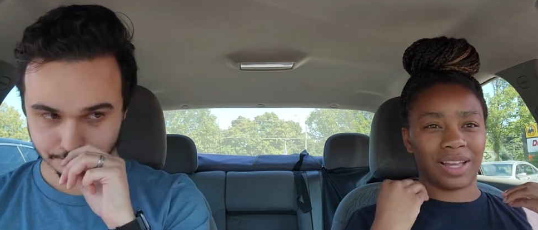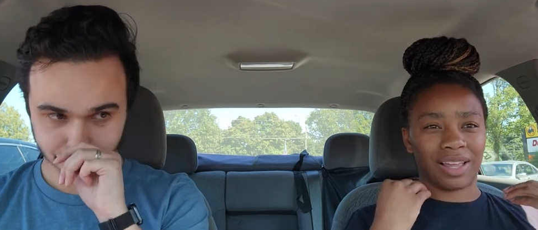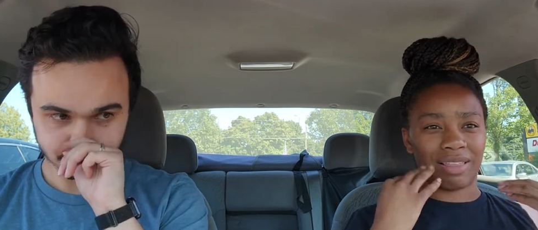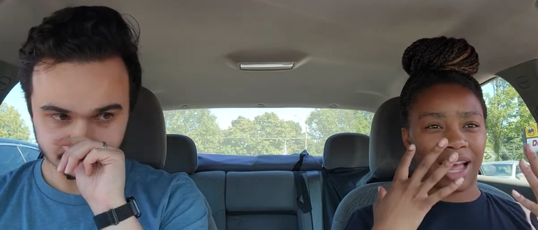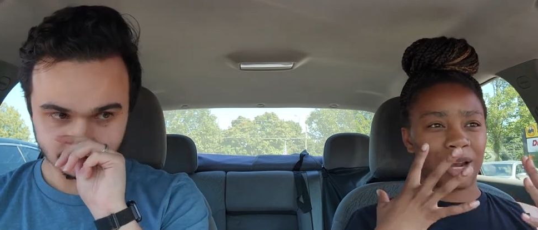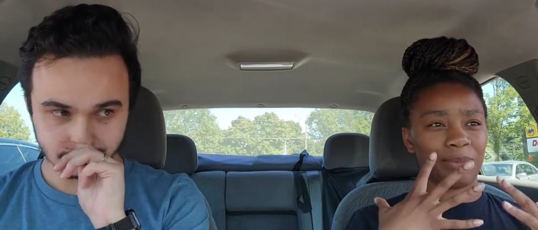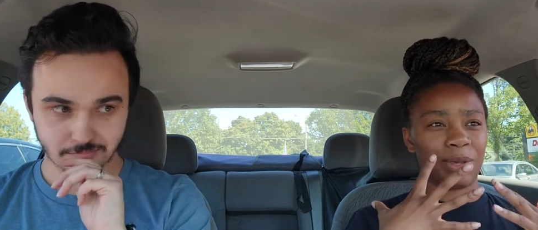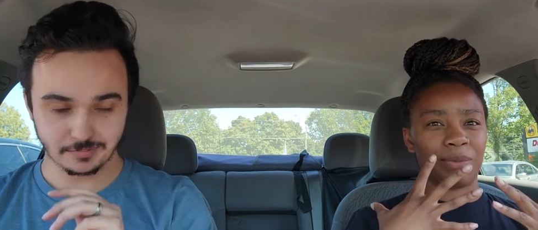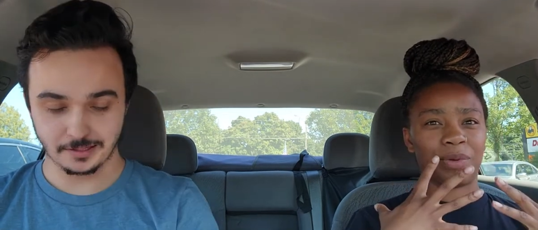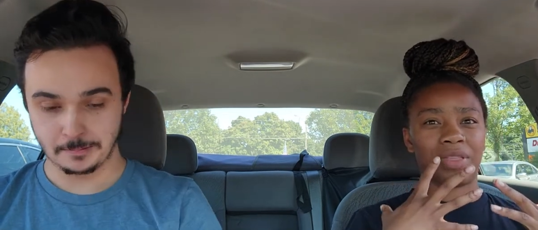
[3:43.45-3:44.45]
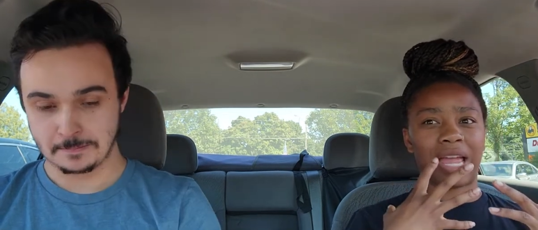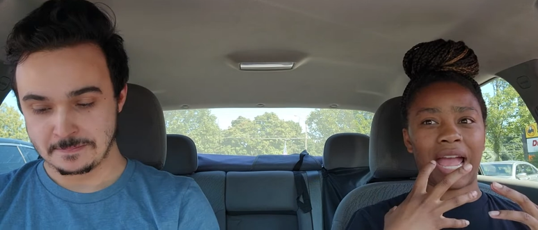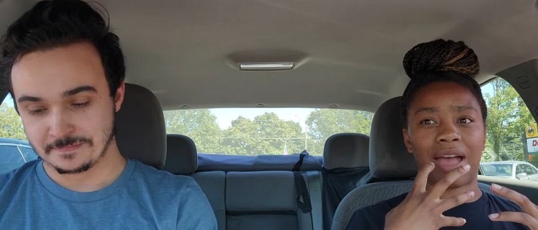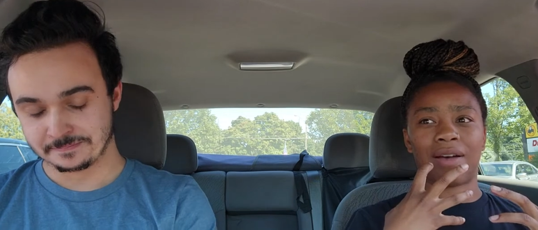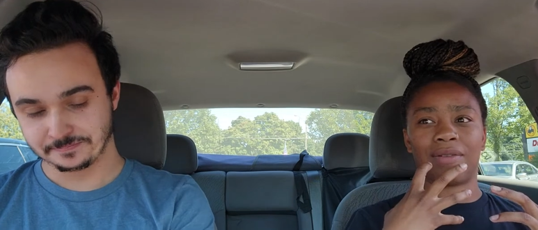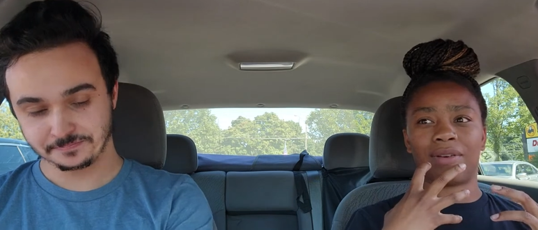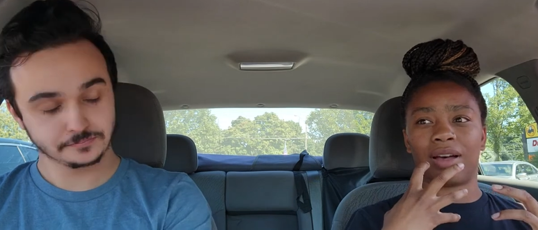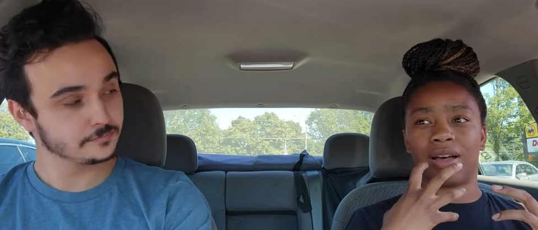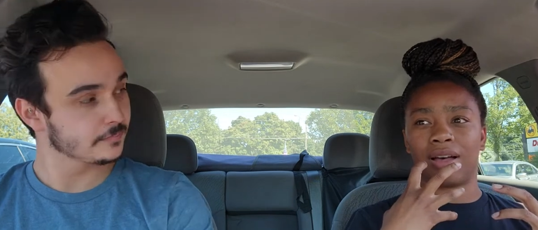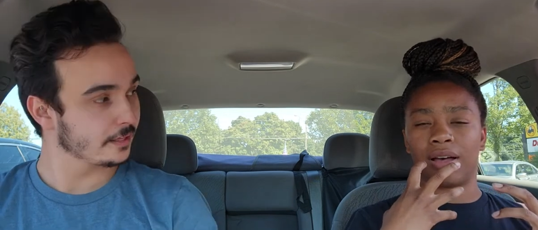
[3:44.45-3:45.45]
Speaker 1: a lot of people they have
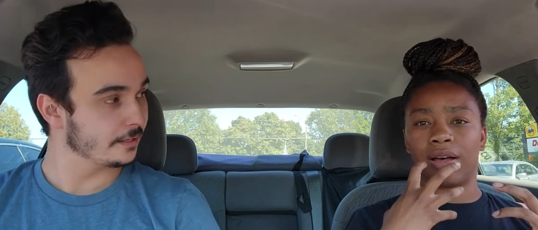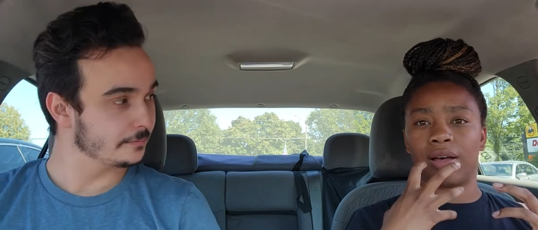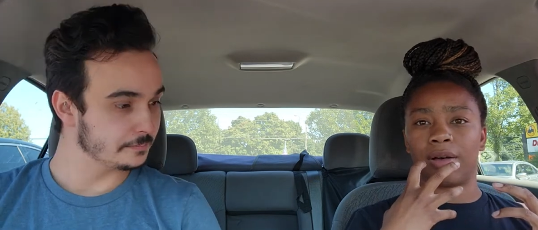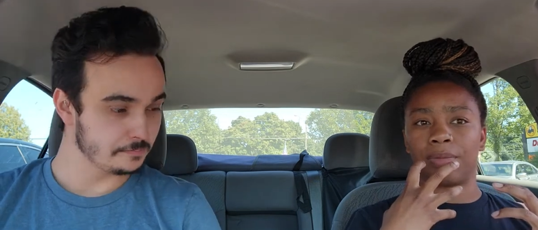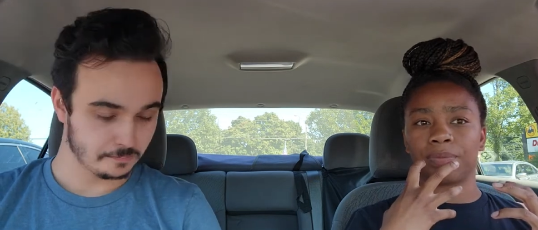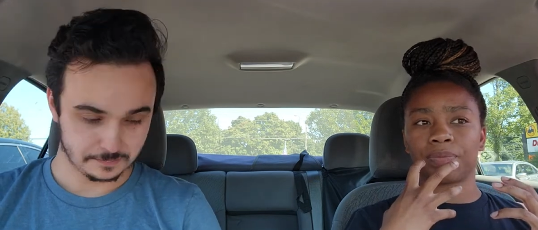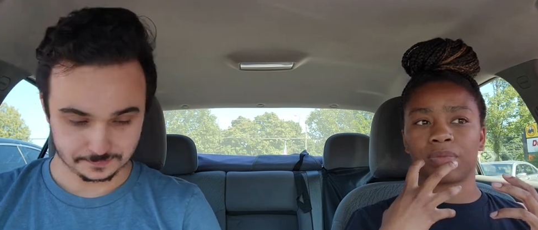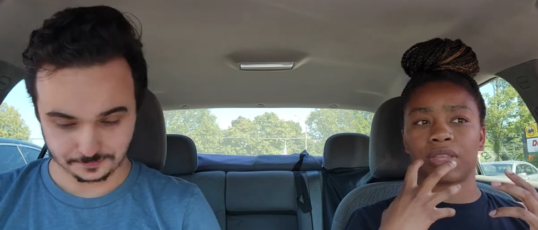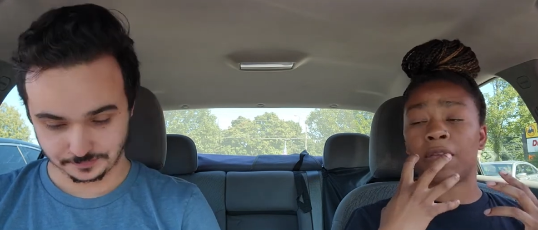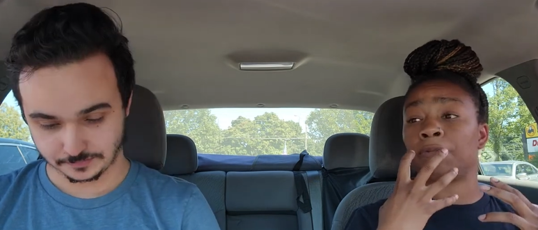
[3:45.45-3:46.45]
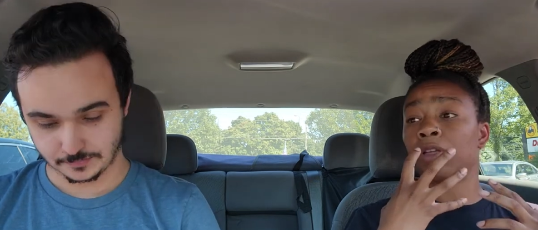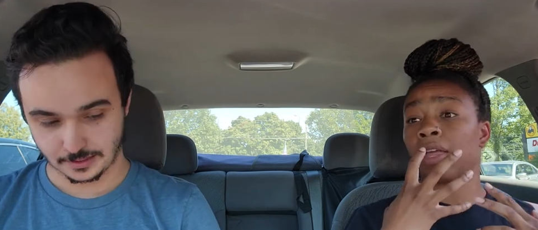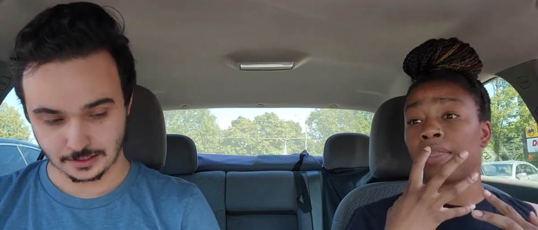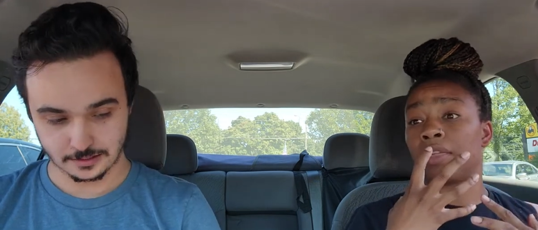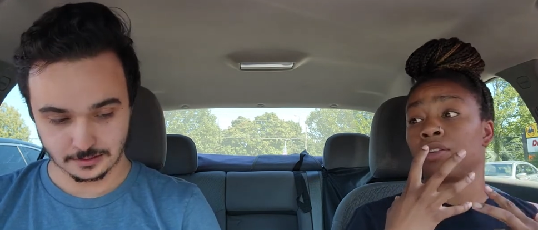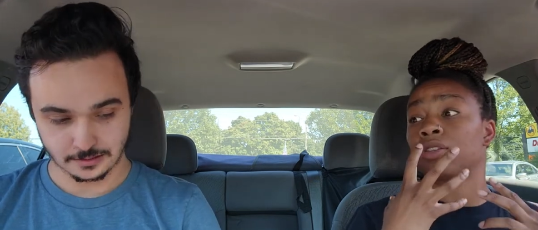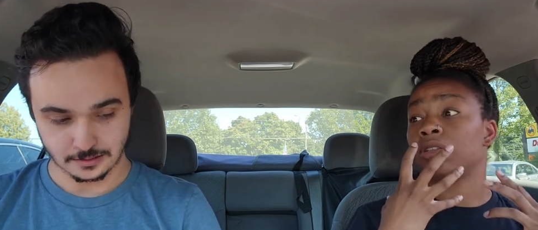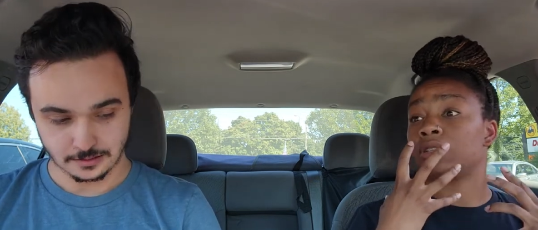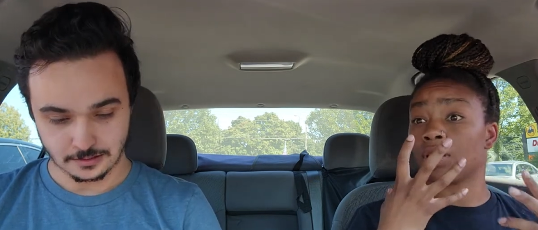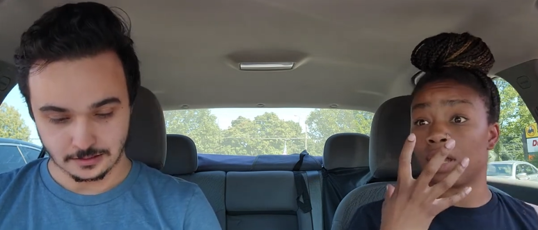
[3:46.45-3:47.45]
uh, uh, they feel like their
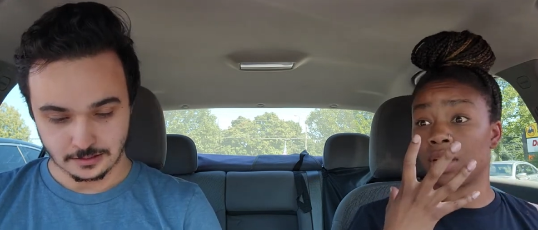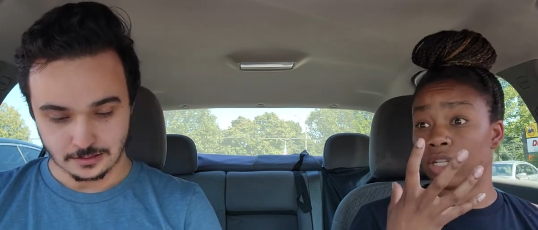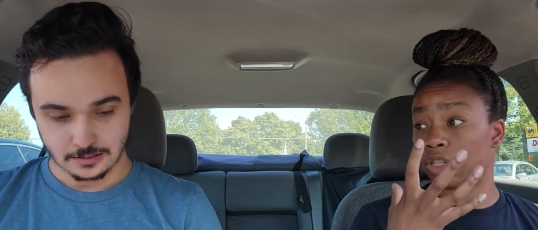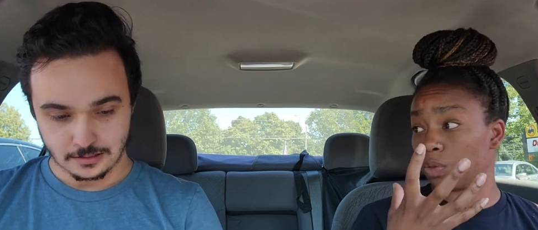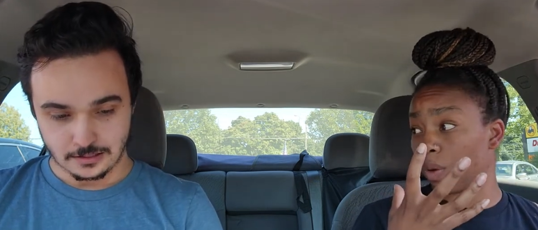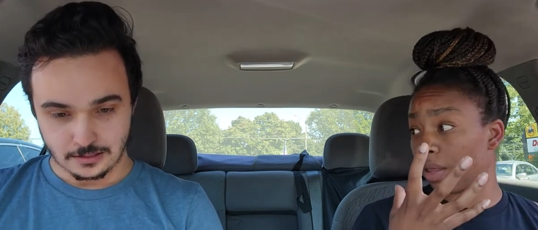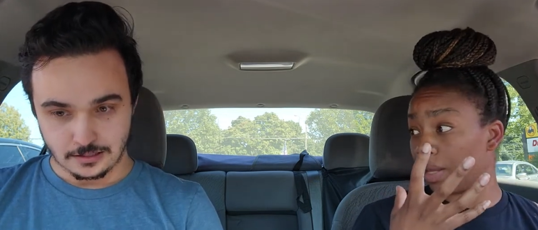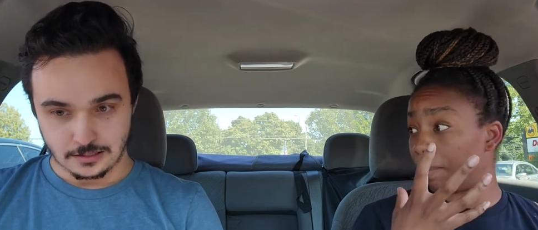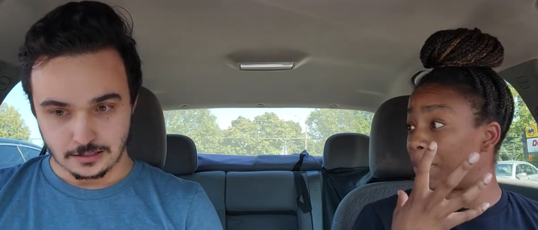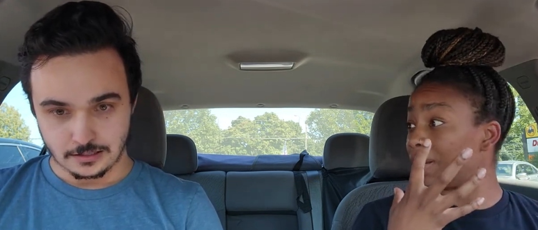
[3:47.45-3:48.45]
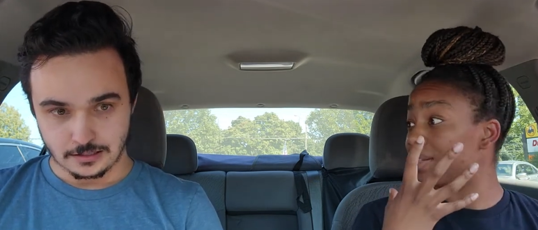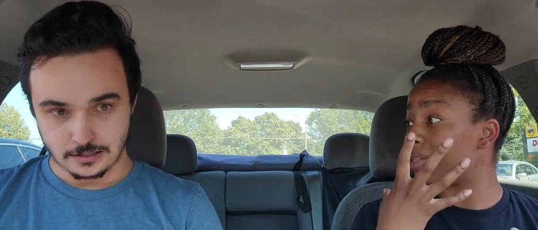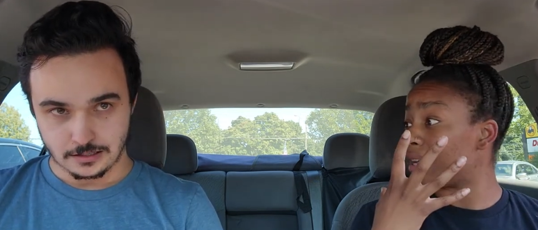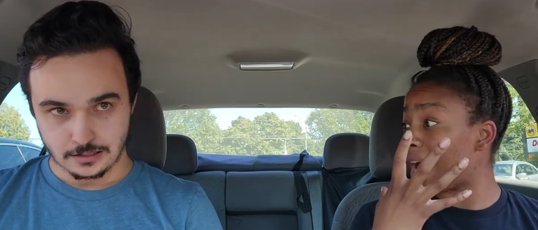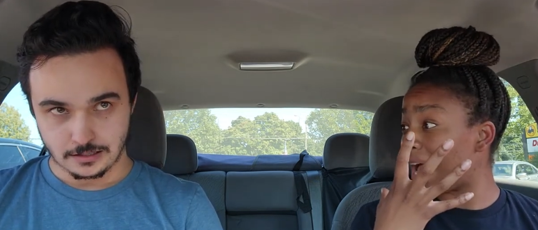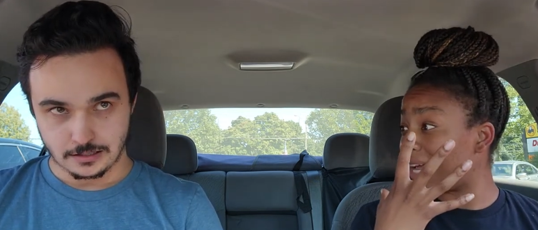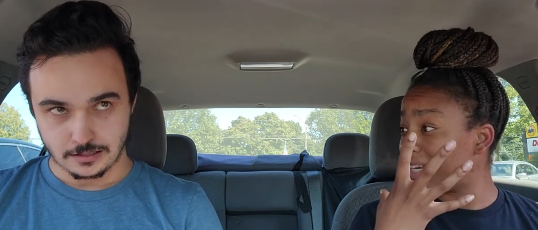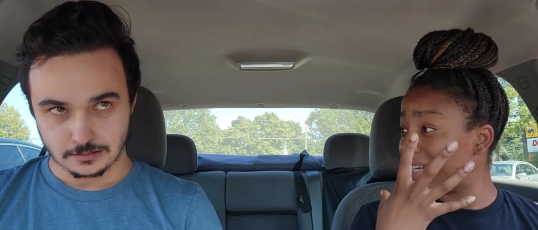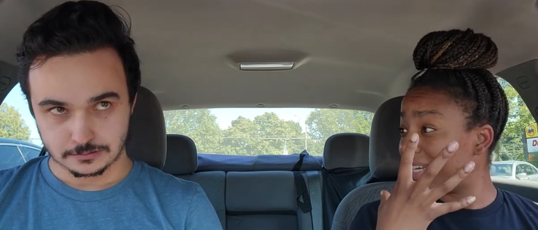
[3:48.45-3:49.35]
tongue is swelling, but it's not.